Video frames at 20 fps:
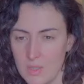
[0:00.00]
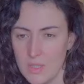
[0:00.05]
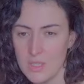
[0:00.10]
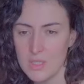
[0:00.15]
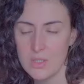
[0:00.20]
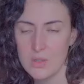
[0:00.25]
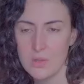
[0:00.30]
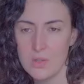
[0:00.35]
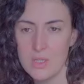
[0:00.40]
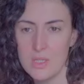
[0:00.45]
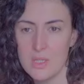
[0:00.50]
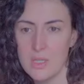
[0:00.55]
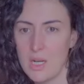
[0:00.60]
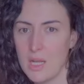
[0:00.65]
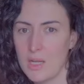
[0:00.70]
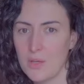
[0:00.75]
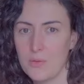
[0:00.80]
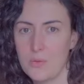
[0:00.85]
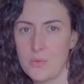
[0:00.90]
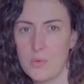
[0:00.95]
It's only
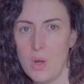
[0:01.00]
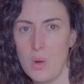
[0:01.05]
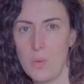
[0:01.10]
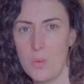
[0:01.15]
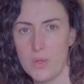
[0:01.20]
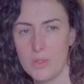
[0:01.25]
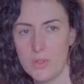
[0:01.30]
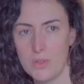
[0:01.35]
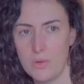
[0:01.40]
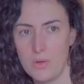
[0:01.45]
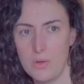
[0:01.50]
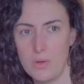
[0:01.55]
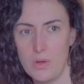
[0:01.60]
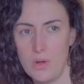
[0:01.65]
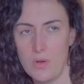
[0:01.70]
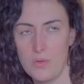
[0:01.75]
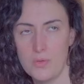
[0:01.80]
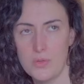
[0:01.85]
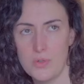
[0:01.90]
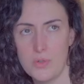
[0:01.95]
like few hours of,
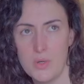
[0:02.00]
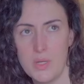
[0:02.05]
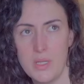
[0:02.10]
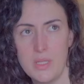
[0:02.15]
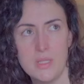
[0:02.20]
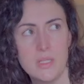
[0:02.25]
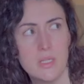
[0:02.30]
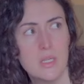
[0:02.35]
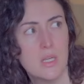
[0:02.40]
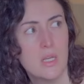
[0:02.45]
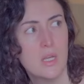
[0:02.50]
of train.